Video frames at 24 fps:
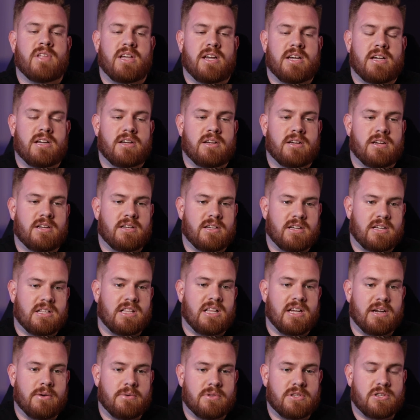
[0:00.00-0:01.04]
a
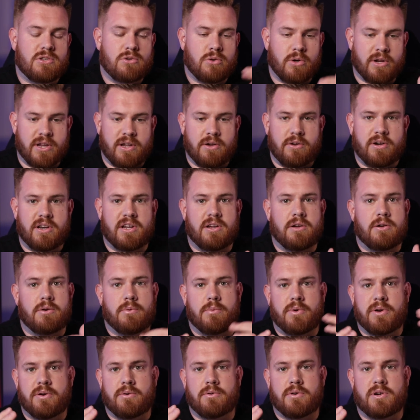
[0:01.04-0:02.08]
client with Toyota.
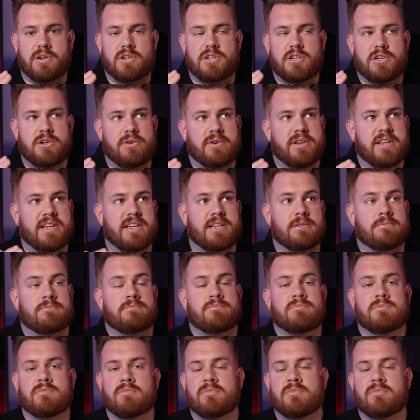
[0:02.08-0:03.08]
We were shooting